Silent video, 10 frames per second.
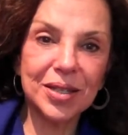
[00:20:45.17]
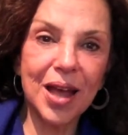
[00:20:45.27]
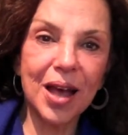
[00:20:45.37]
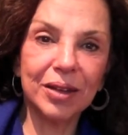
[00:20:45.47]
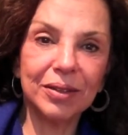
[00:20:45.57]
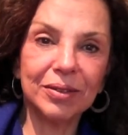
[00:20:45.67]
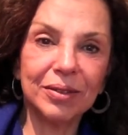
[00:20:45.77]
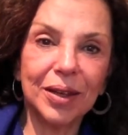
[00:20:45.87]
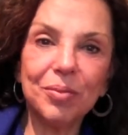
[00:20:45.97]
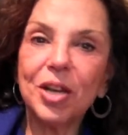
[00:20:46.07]

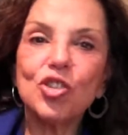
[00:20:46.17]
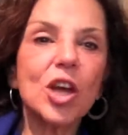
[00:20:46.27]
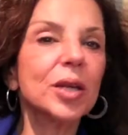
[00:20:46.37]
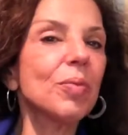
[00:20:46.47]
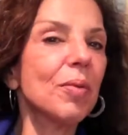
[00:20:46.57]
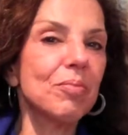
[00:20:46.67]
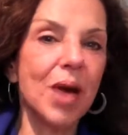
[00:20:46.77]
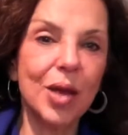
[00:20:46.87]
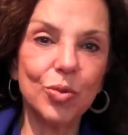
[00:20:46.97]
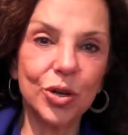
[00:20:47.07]
I'm not talking about
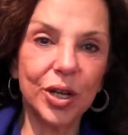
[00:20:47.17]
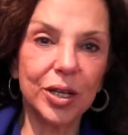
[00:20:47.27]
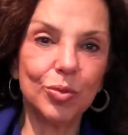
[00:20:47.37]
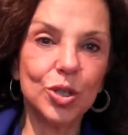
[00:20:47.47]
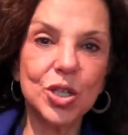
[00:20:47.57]
my work anymore.